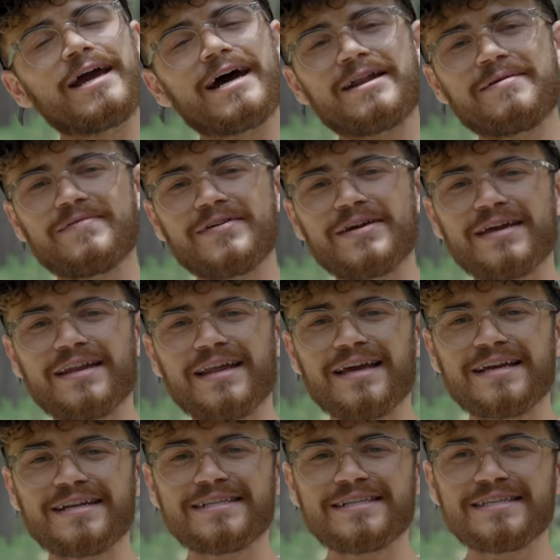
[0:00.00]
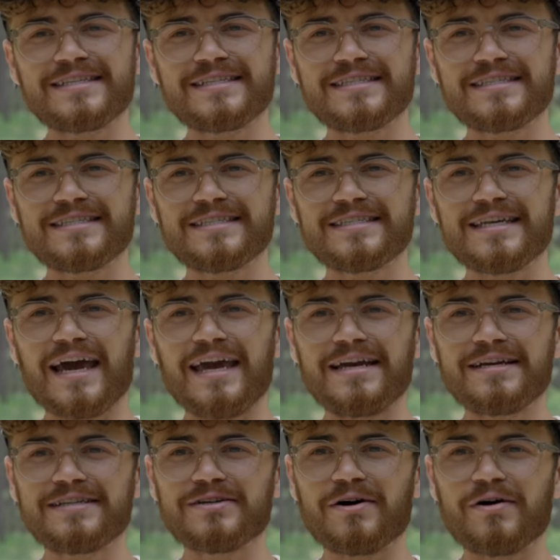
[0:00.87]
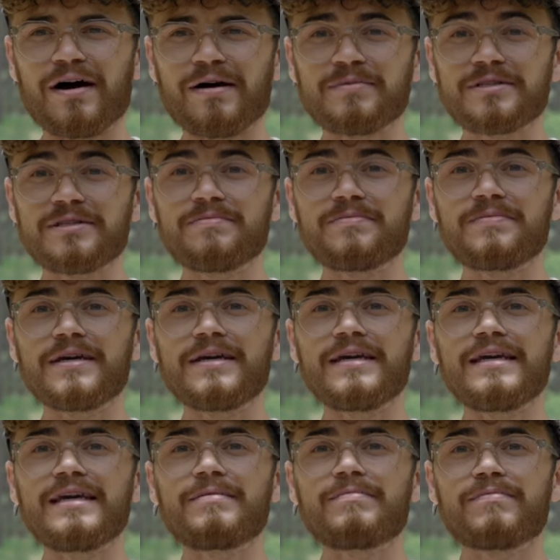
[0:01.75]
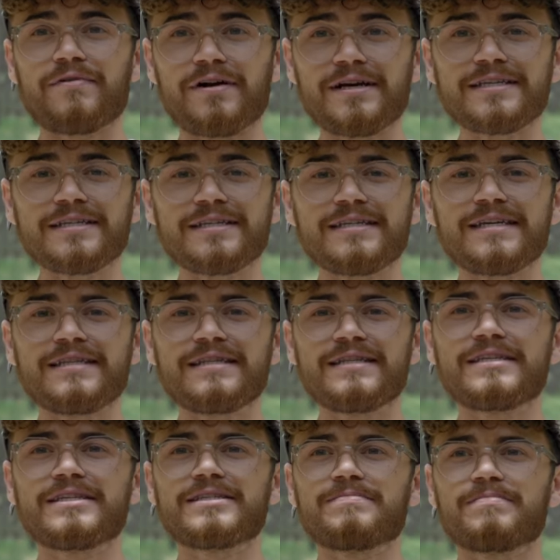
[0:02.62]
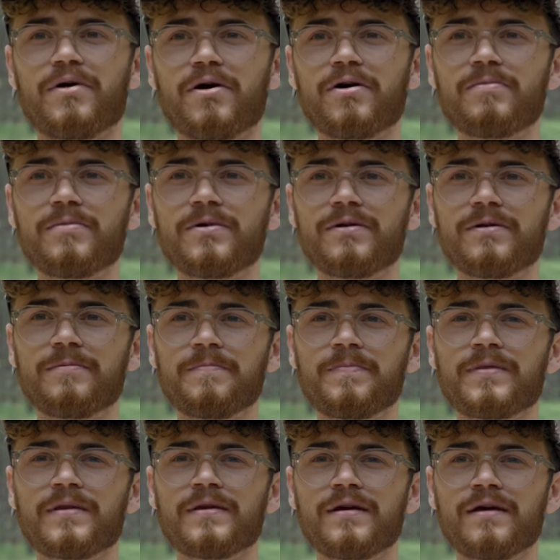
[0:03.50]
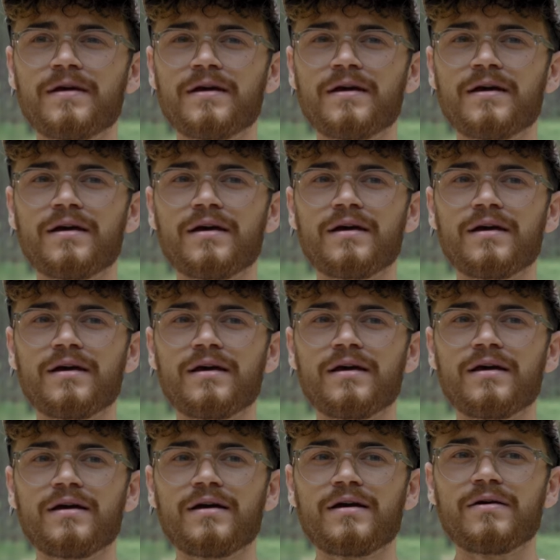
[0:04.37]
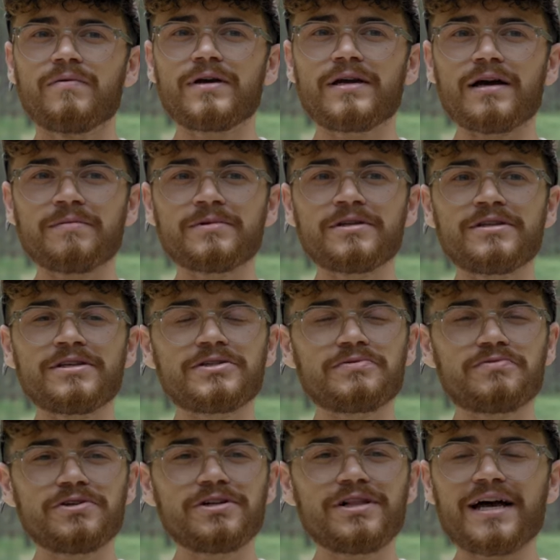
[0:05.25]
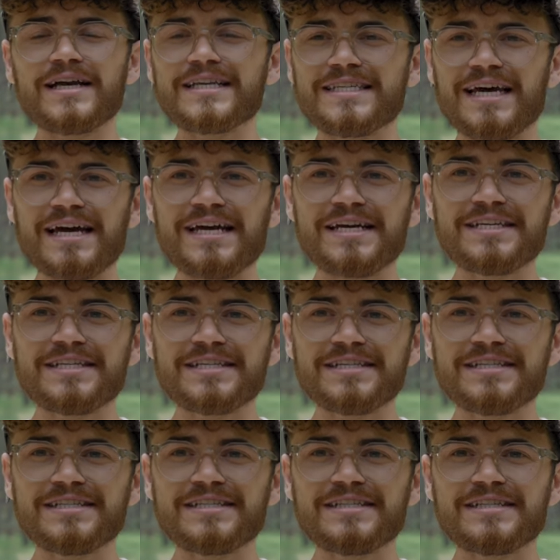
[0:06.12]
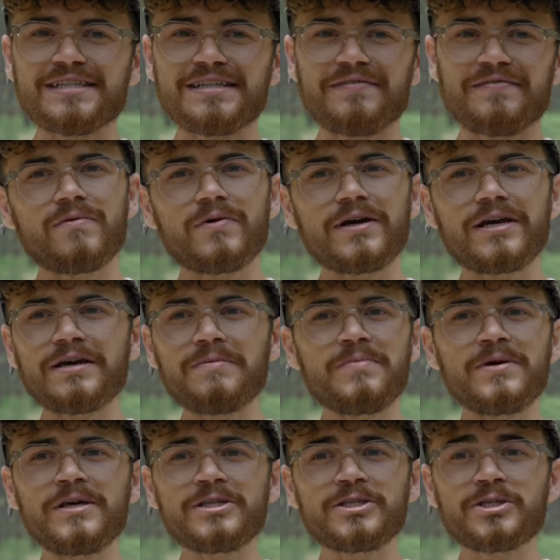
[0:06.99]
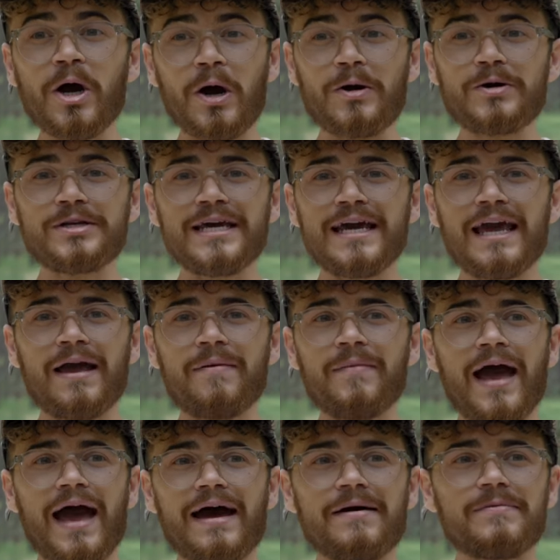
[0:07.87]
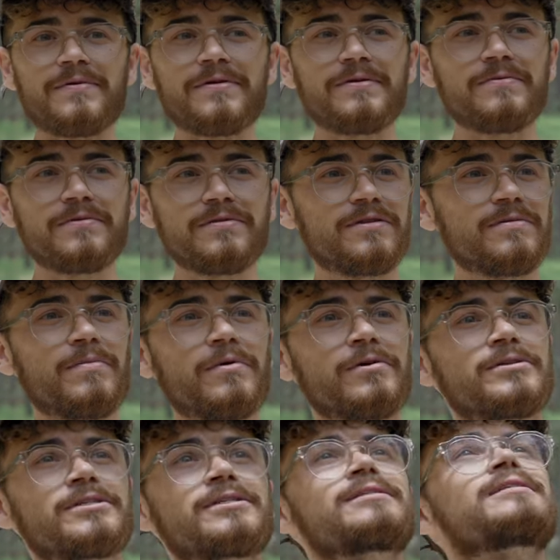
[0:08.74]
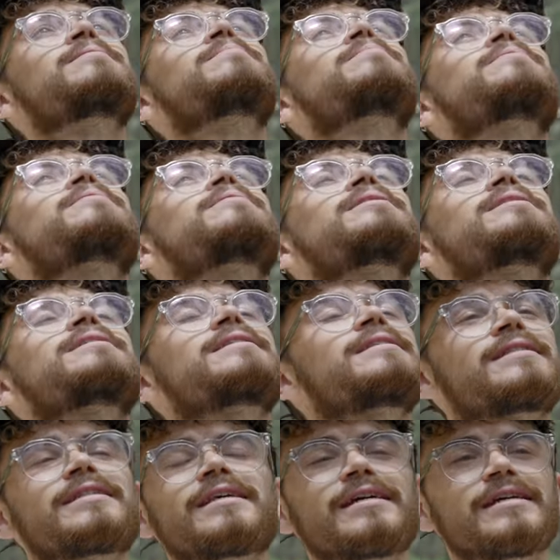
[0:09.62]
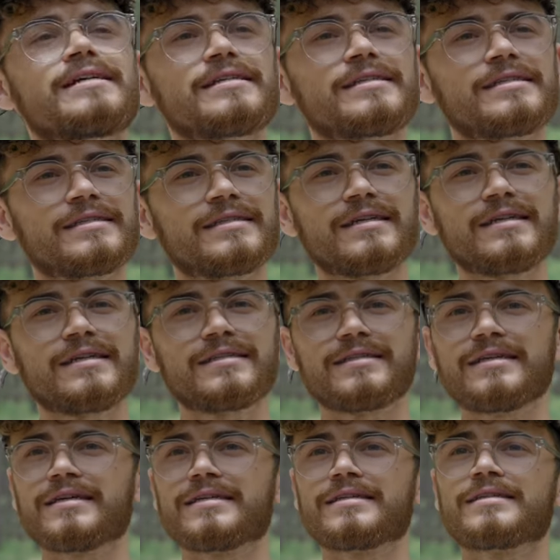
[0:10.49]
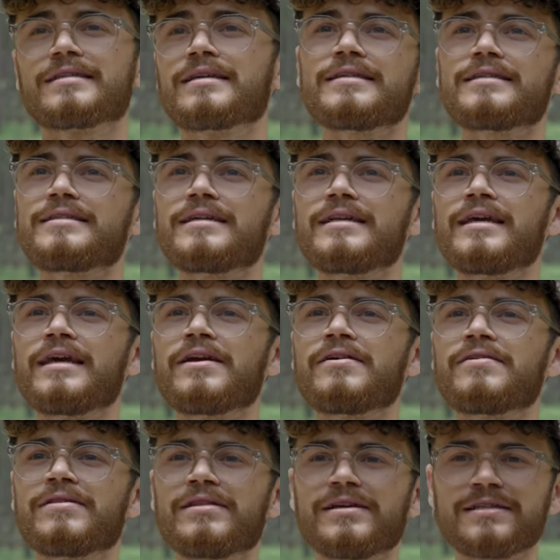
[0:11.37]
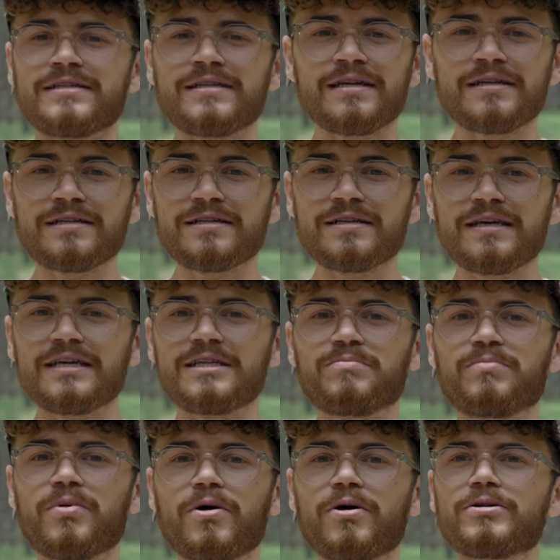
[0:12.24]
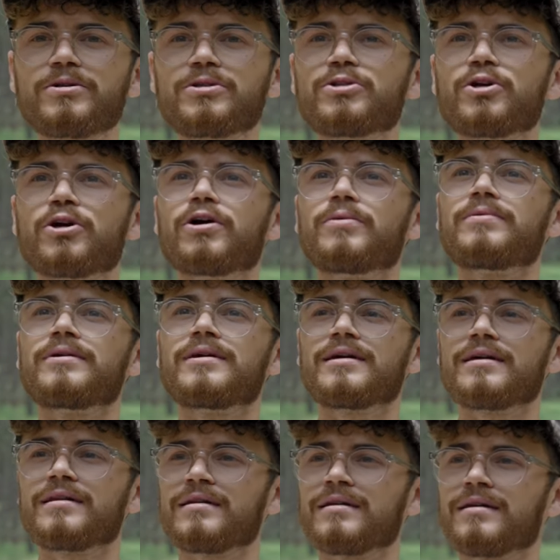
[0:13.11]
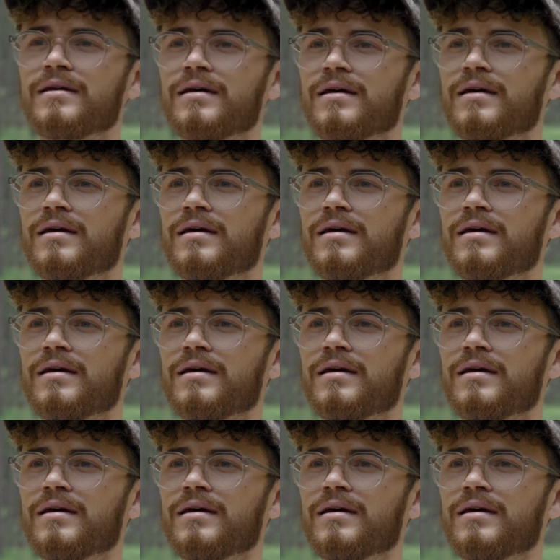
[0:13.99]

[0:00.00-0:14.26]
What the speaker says: down a bit and just take time to be present in this moment, we come to this realization we can be so damn happy with the most simplest things that exist. Just sitting here and listening to these birds chirping and